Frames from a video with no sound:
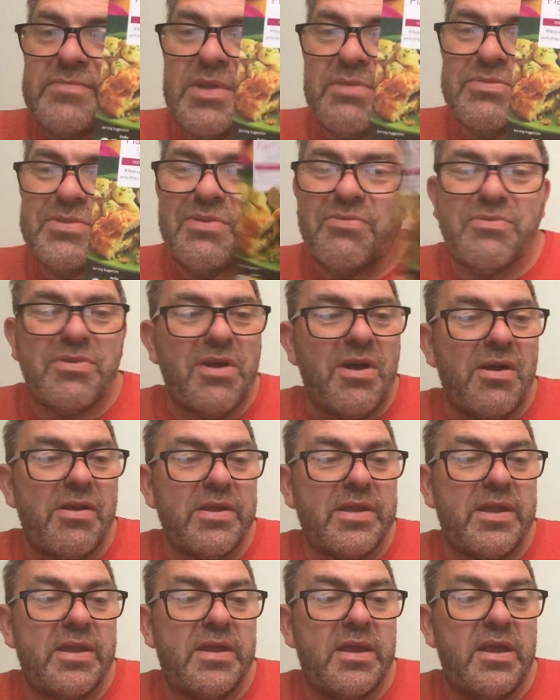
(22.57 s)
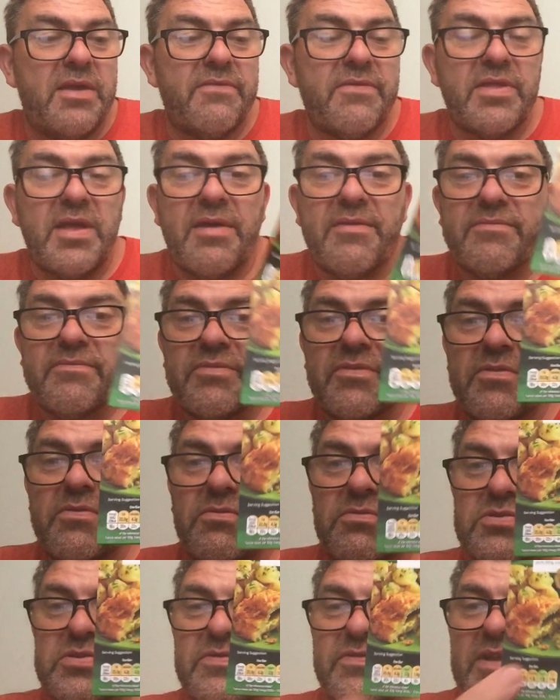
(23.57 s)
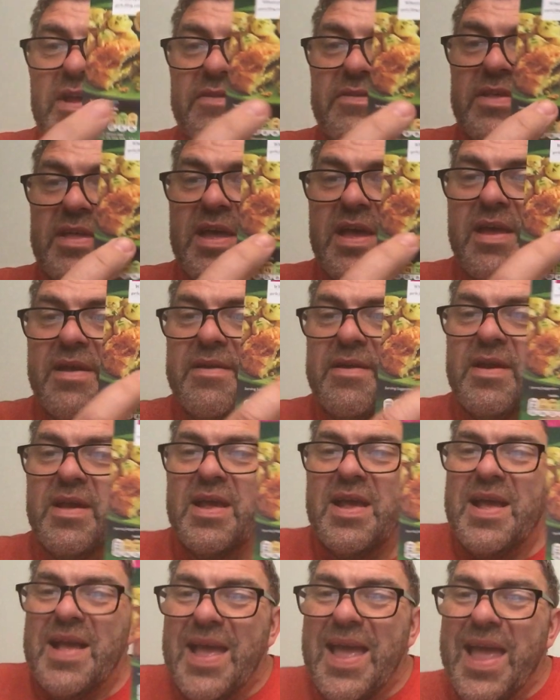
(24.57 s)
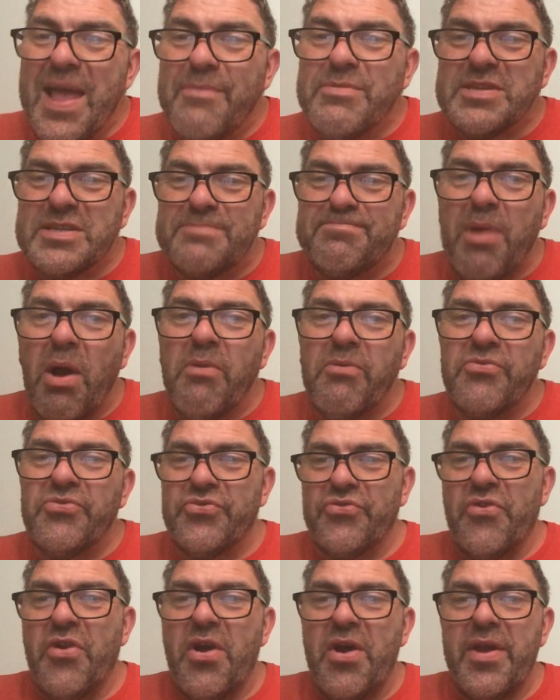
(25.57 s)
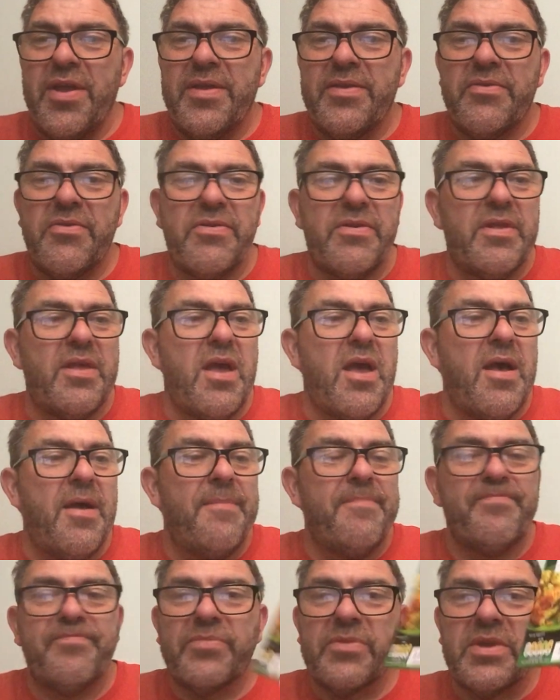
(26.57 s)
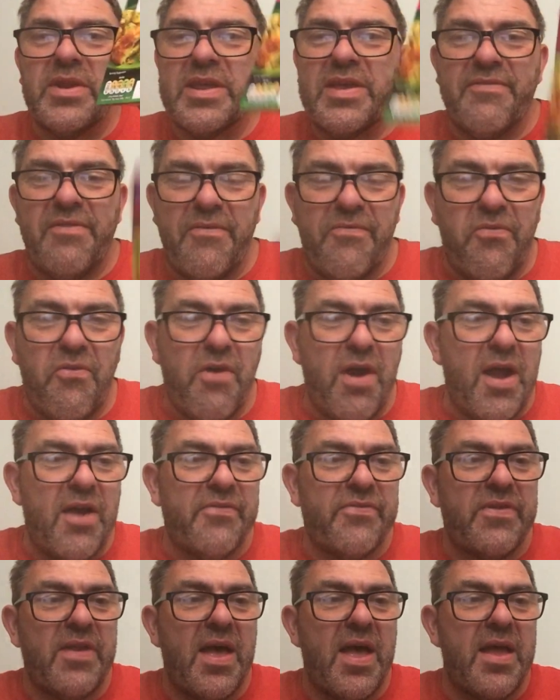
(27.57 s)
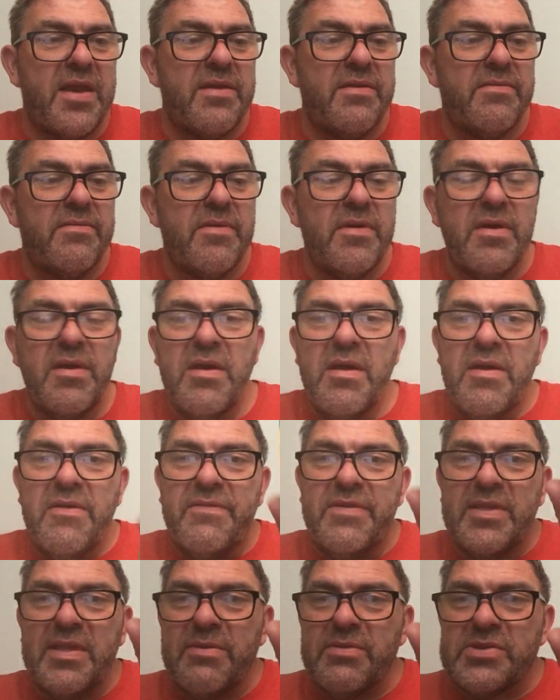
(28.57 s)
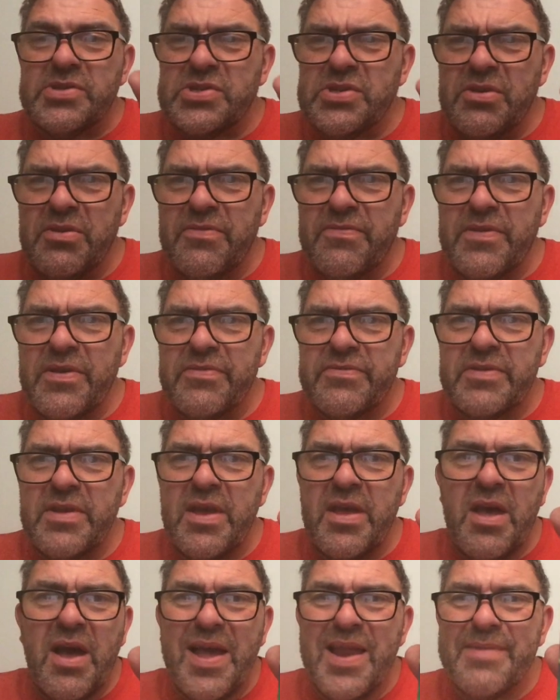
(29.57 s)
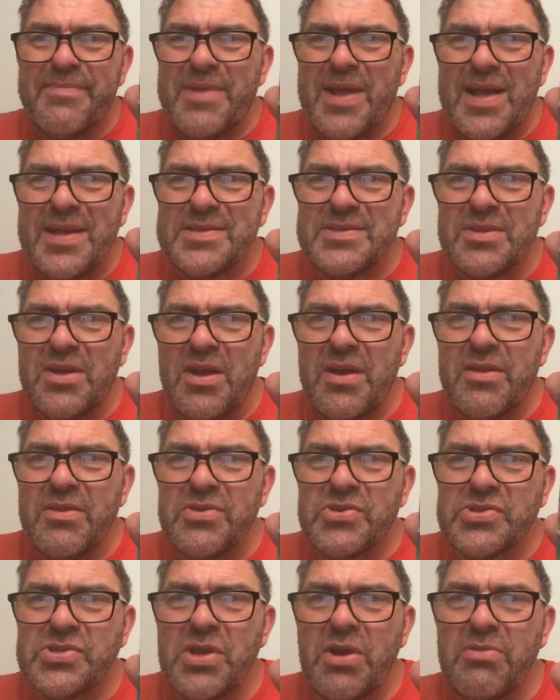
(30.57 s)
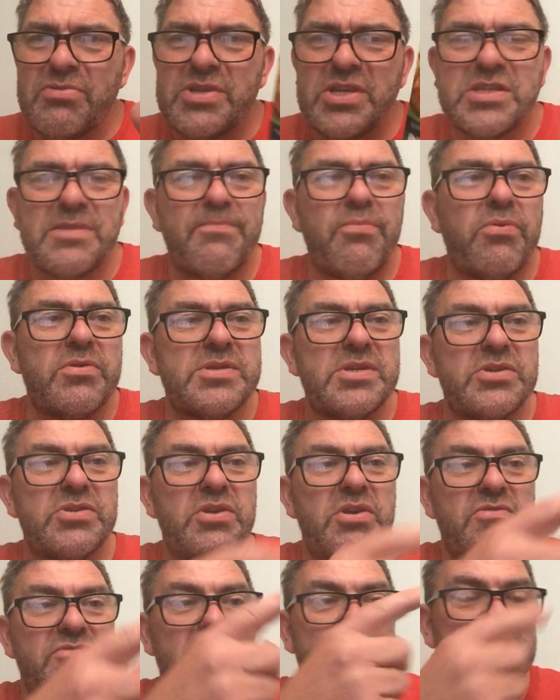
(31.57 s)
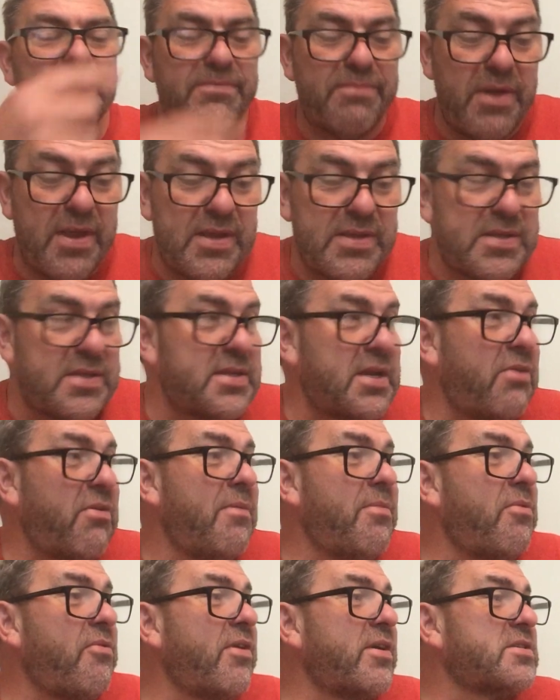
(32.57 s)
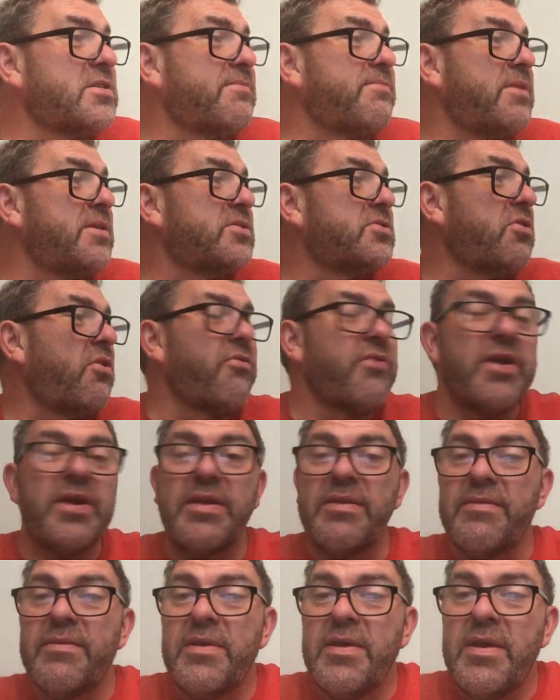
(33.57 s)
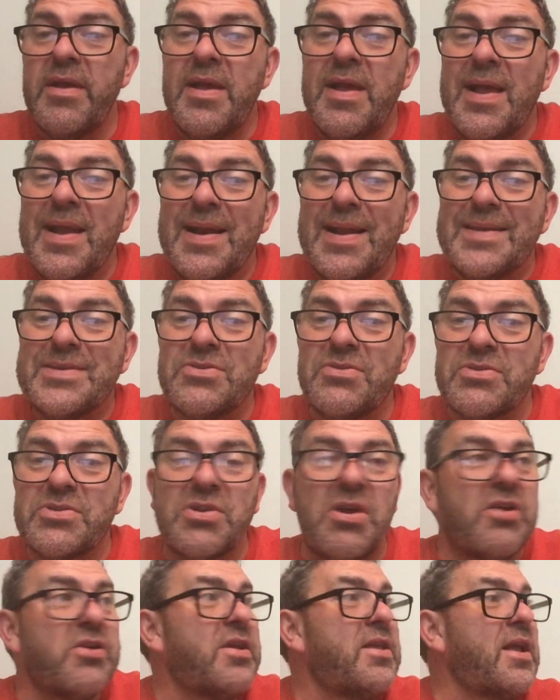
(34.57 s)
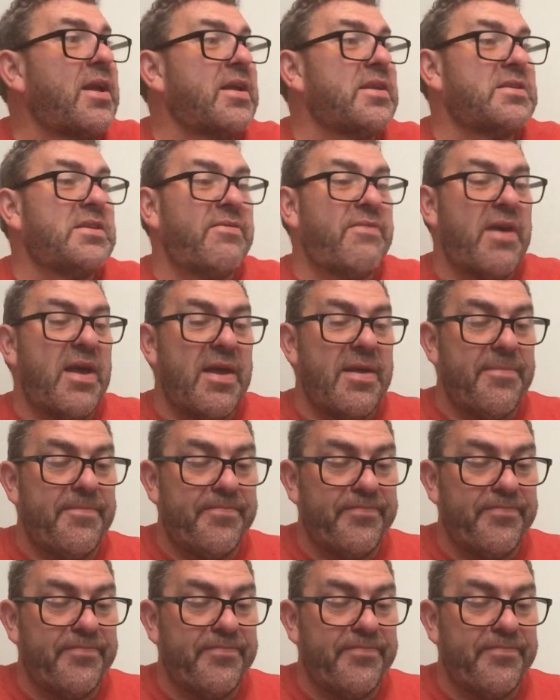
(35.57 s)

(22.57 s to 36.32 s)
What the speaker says: There's no garlic in it either. That sauce flavour there. It was bone dry. Going to give it 4 out of 10. I think they were £2.50. I had them last night. So disappointed. New recipe. It's a terrible recipe. Sorry. Let's not start on a negative, eh?